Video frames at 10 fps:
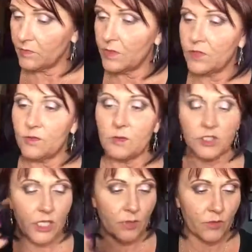with the cream
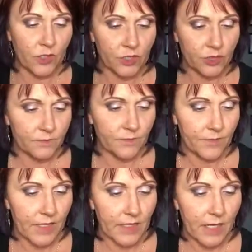shadow brush,
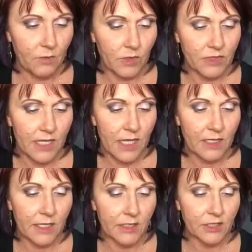and I want to
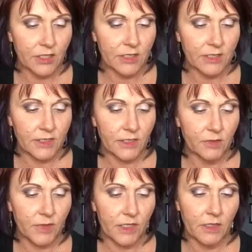highlight just a
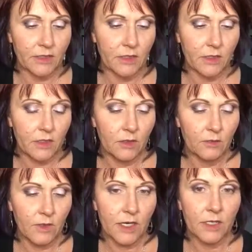little bit
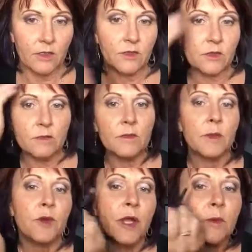right under
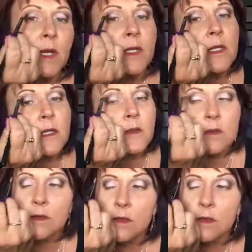my brow right here.